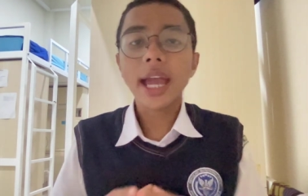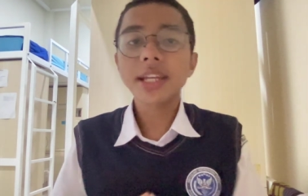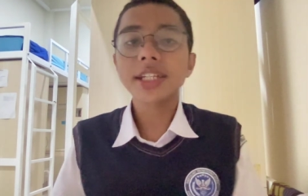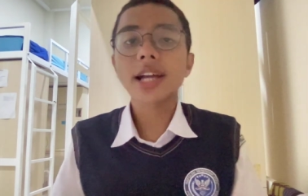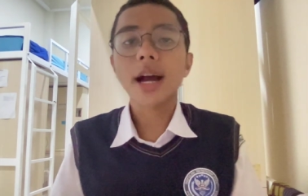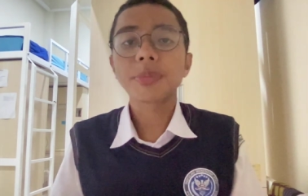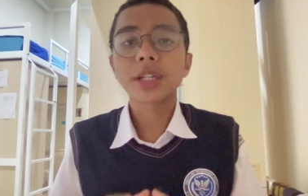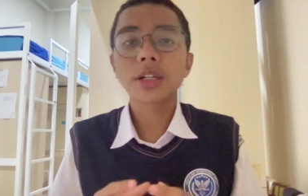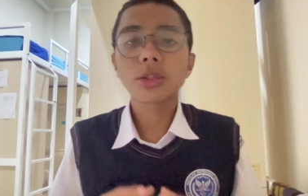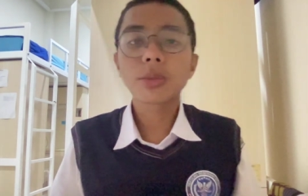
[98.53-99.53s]
ending up
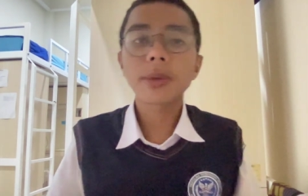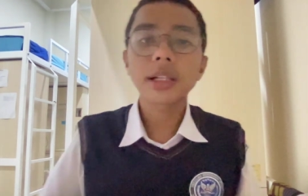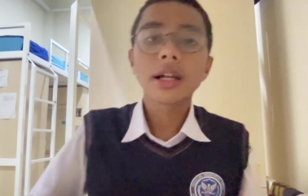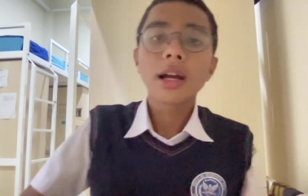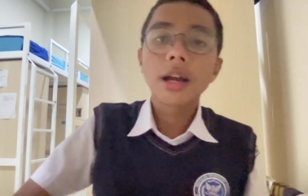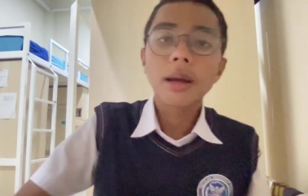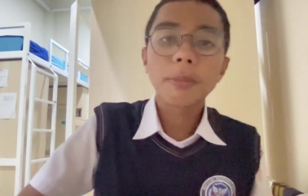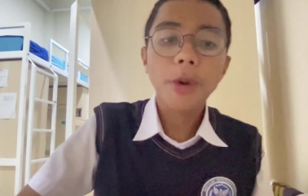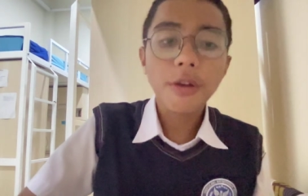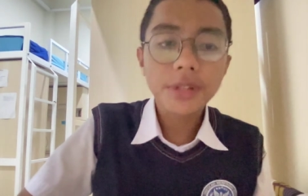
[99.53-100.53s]
the global
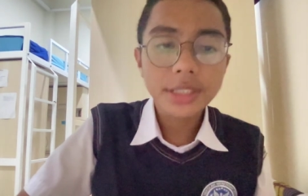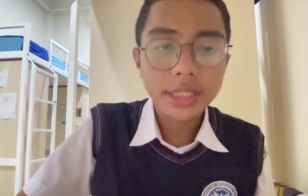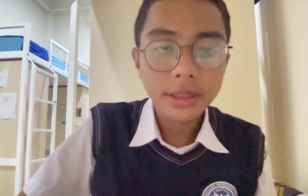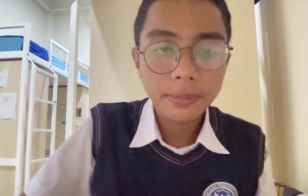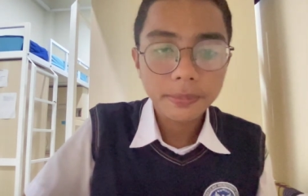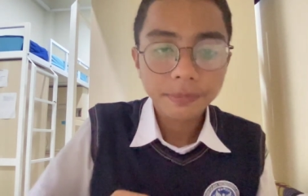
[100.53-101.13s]
poverty.